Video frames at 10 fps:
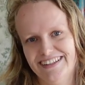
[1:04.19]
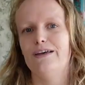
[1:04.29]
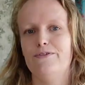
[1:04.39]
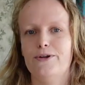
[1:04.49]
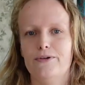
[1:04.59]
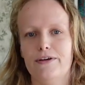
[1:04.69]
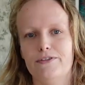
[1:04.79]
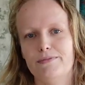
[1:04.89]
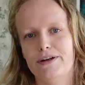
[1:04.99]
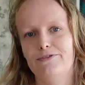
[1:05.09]
If you don't have
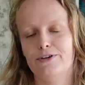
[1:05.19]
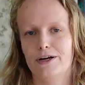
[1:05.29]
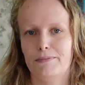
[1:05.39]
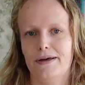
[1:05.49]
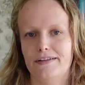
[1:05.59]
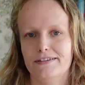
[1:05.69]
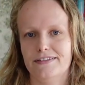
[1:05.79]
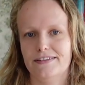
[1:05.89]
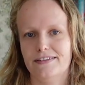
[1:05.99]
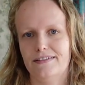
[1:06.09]
the money for their
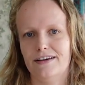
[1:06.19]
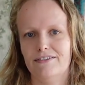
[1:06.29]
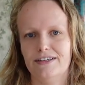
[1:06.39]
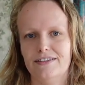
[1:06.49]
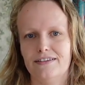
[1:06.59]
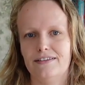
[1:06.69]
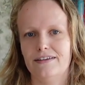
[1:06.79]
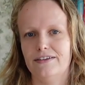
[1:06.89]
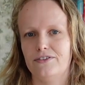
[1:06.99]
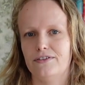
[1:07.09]
patterns, there was
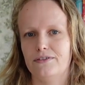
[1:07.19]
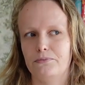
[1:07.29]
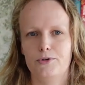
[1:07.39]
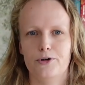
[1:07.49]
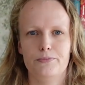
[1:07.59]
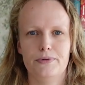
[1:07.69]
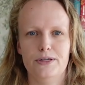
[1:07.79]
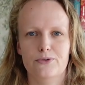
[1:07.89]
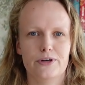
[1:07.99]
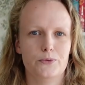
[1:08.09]
this
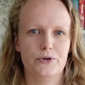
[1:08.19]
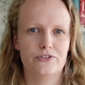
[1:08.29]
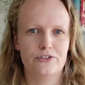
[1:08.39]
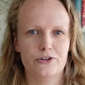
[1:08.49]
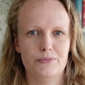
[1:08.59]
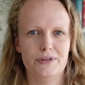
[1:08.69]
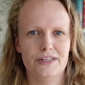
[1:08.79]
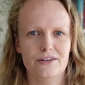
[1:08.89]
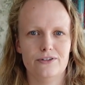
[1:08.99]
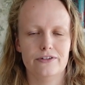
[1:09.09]

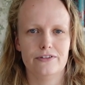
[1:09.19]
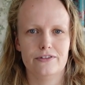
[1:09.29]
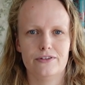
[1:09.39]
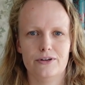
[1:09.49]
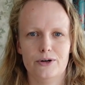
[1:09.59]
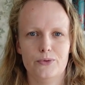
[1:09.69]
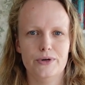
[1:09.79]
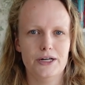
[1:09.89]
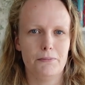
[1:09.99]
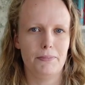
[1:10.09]
company called
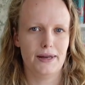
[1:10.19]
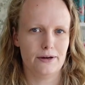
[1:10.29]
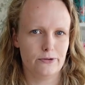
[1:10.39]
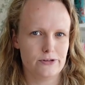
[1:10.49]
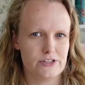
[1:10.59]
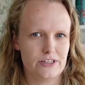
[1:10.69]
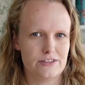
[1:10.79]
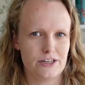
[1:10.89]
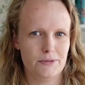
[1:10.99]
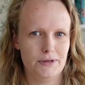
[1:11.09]
Arena Black
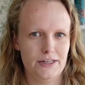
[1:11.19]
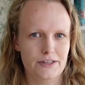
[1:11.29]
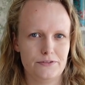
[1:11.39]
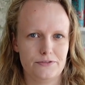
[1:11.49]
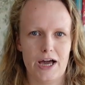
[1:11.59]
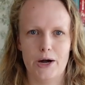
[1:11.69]
Corsets, I believe.